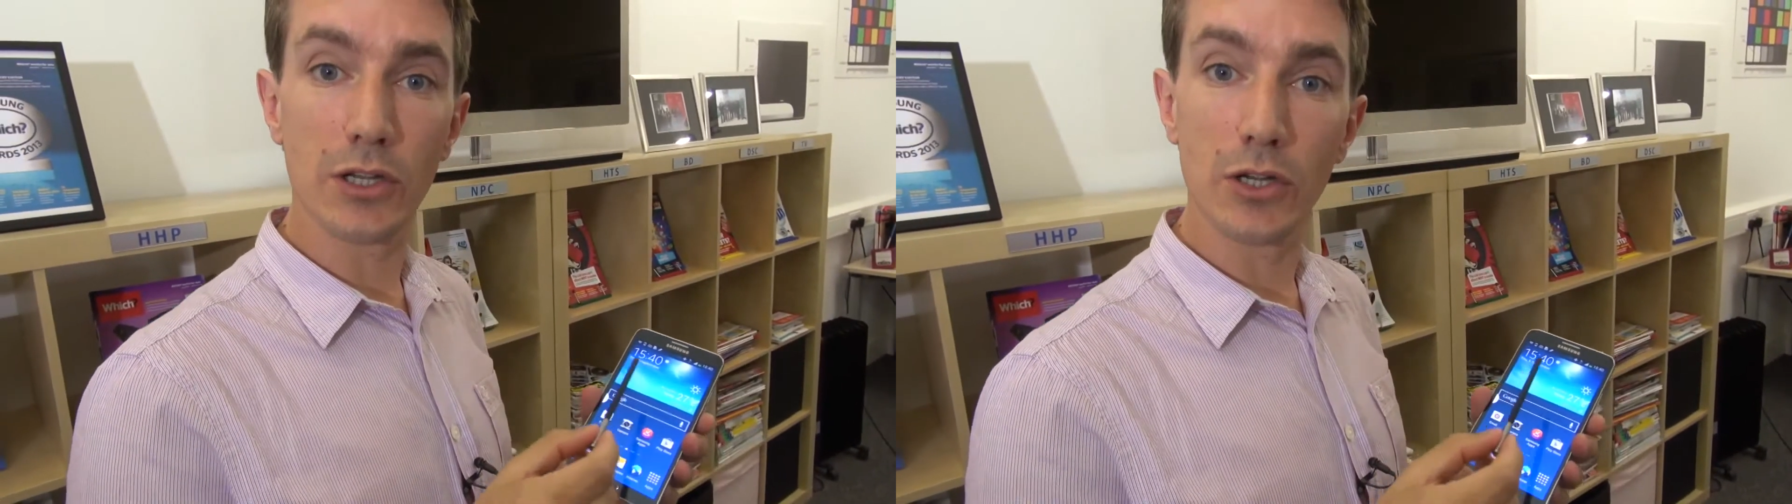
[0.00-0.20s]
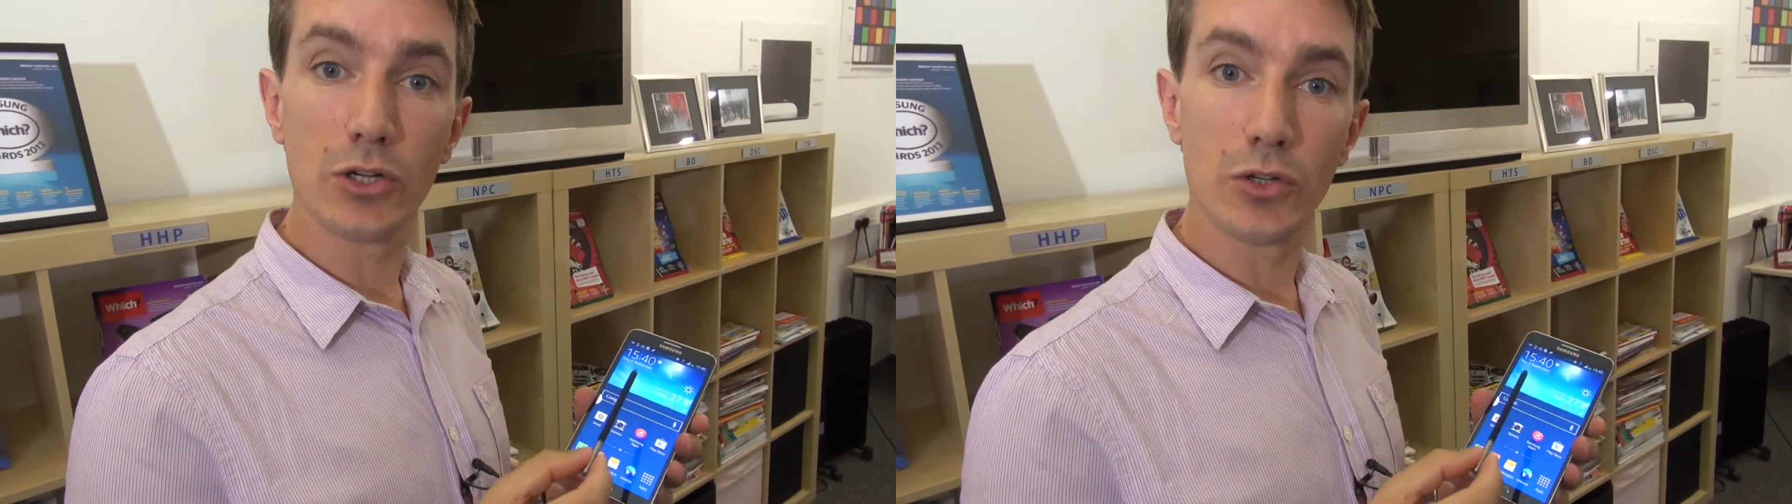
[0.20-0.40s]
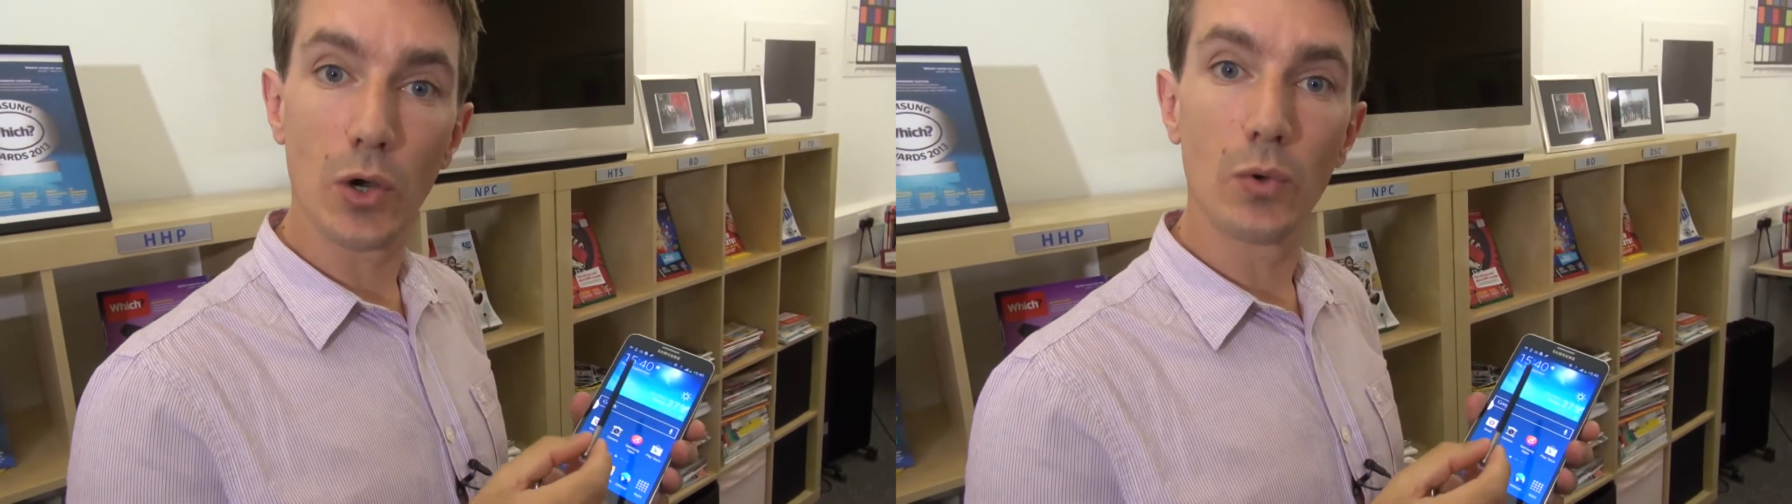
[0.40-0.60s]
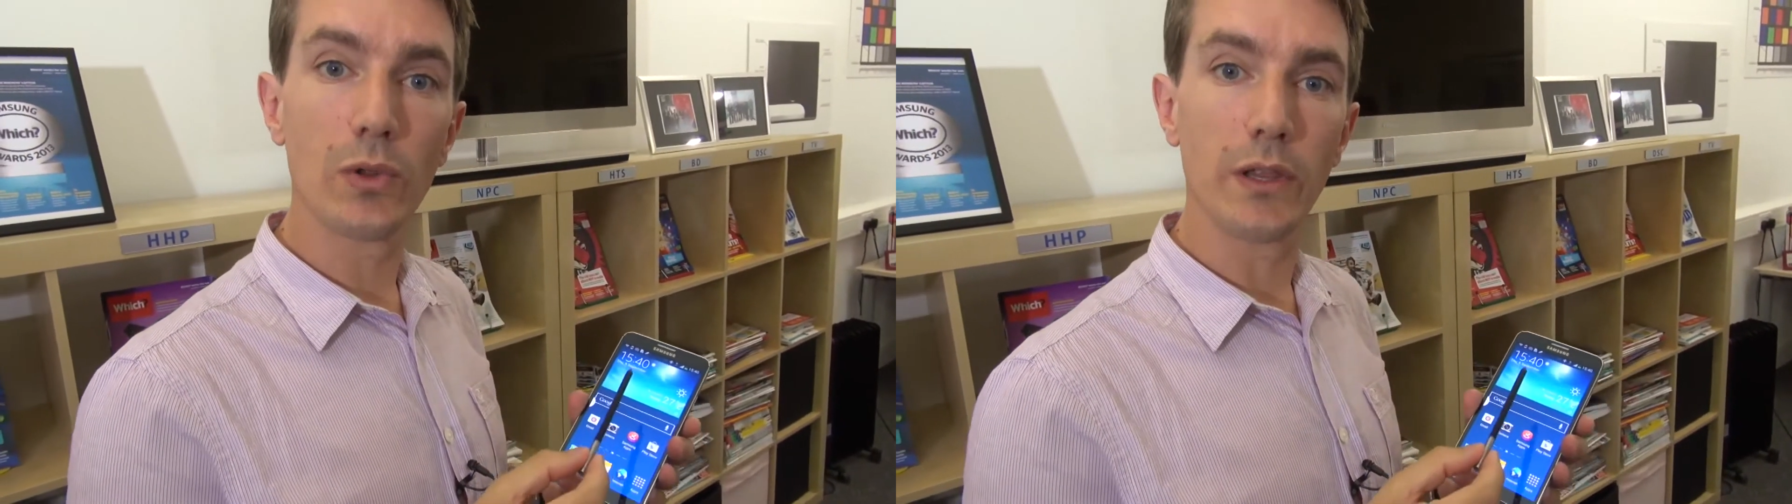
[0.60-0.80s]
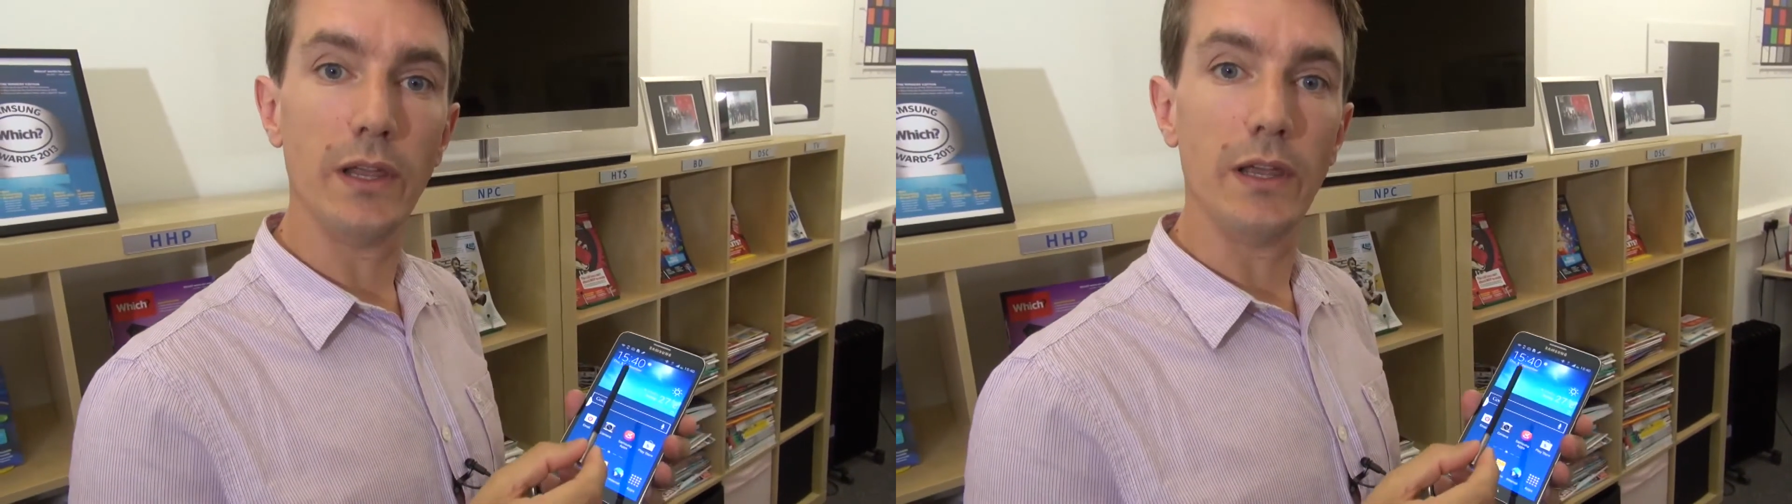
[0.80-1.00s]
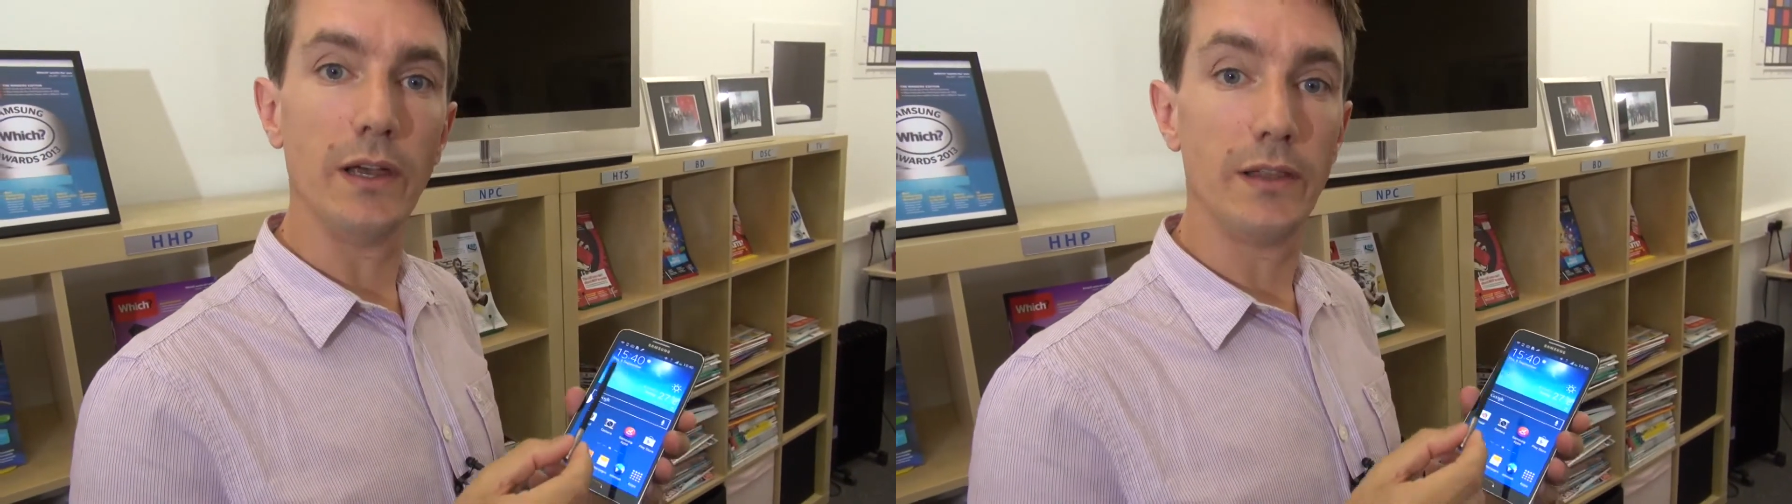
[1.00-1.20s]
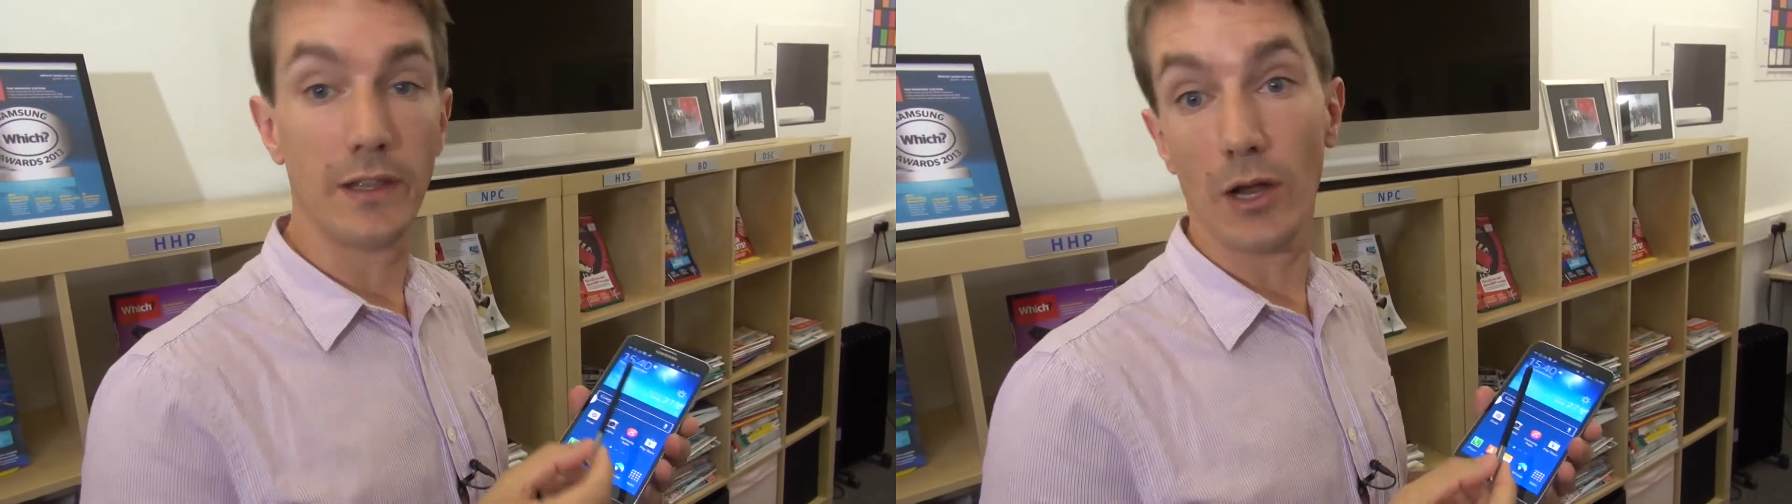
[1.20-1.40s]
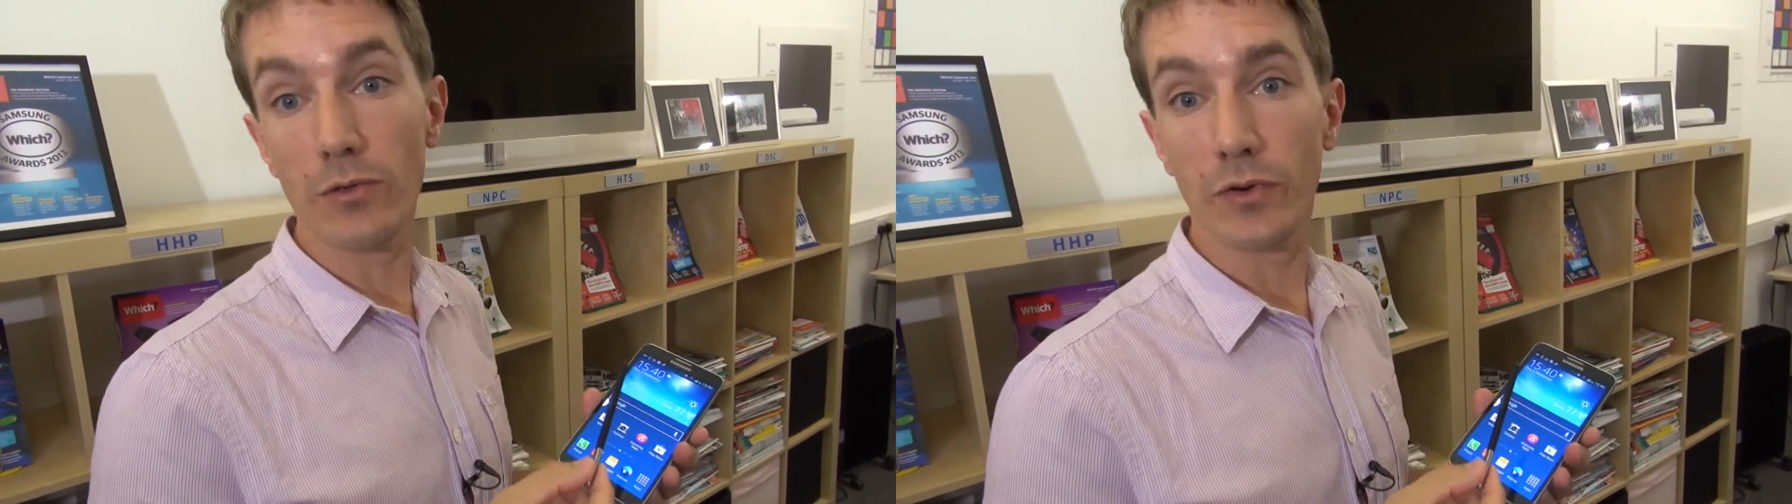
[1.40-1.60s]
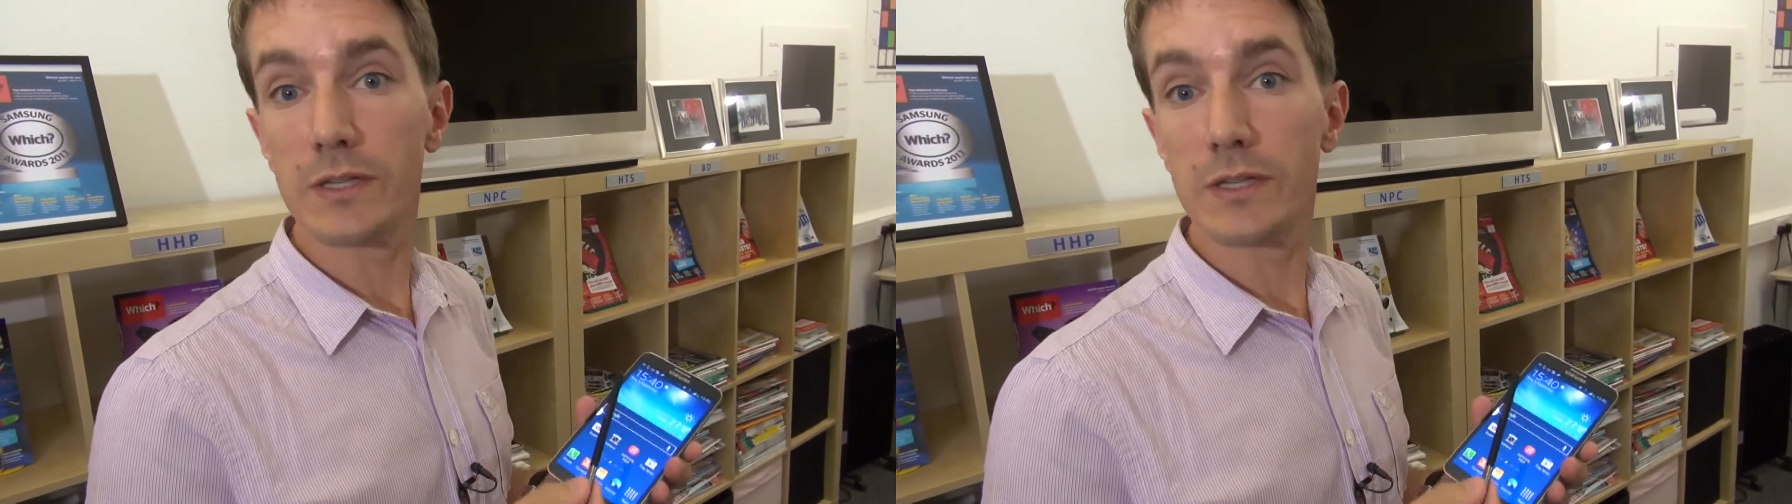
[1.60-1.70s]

control the Note 3,